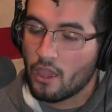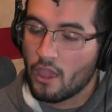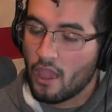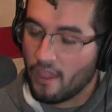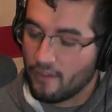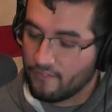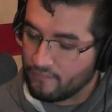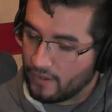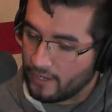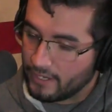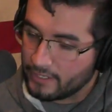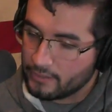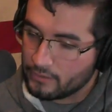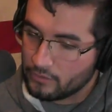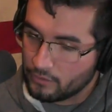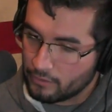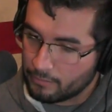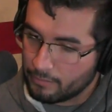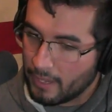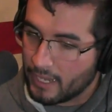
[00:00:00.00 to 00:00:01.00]
if I could
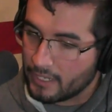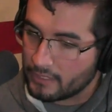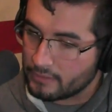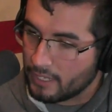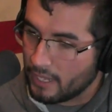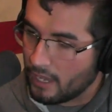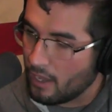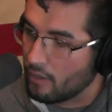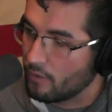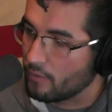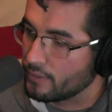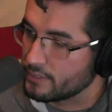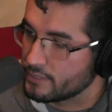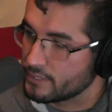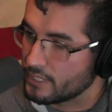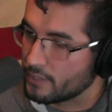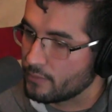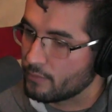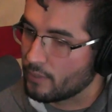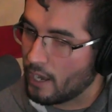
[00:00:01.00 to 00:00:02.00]
look back now and
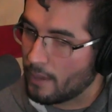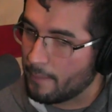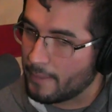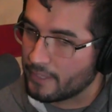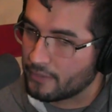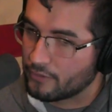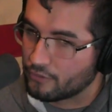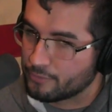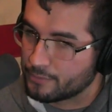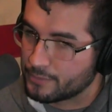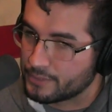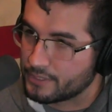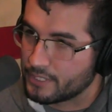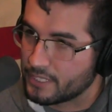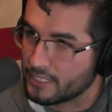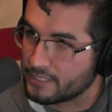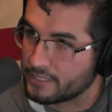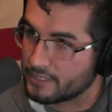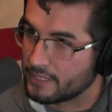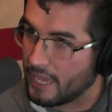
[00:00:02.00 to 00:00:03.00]
say, would I make those
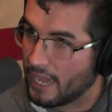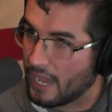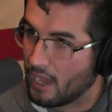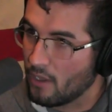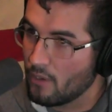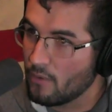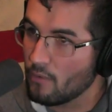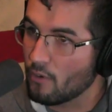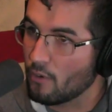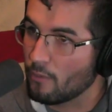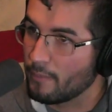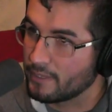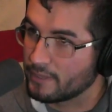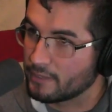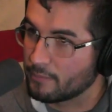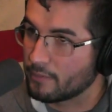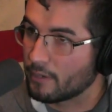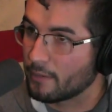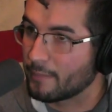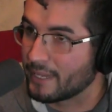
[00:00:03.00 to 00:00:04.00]
mistakes now or make
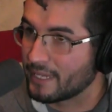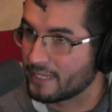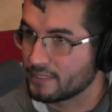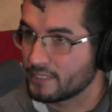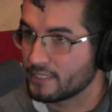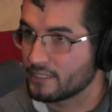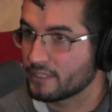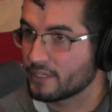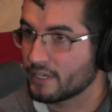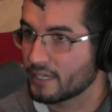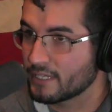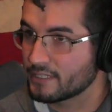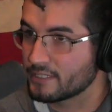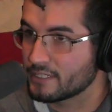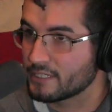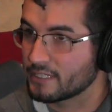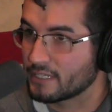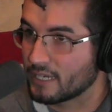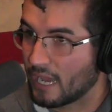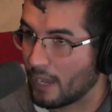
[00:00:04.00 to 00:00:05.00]
them when I'm 18 to
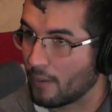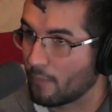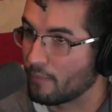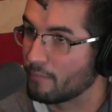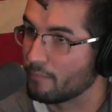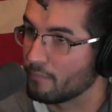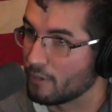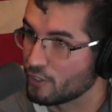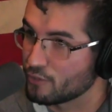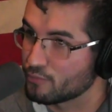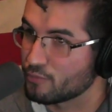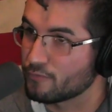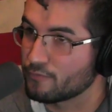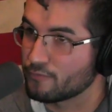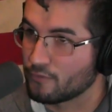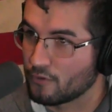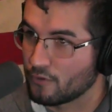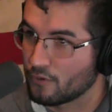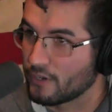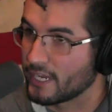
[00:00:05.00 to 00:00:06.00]
19, I would much
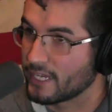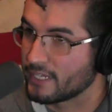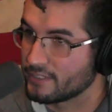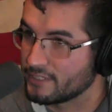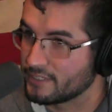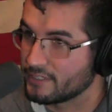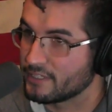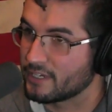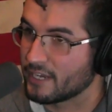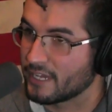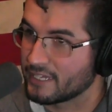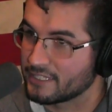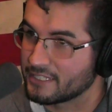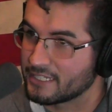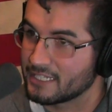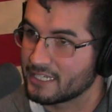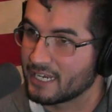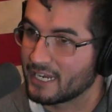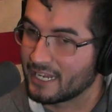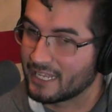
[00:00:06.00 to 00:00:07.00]
prefer 18 to
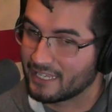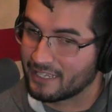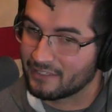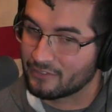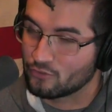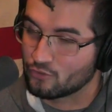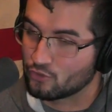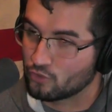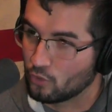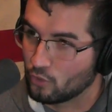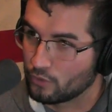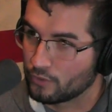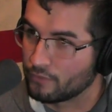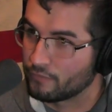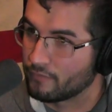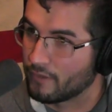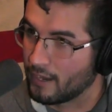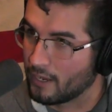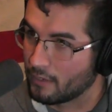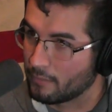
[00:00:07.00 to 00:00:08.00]
19 in a controlled
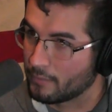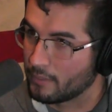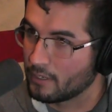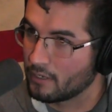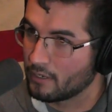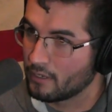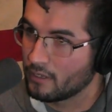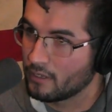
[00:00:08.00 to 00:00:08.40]
environment.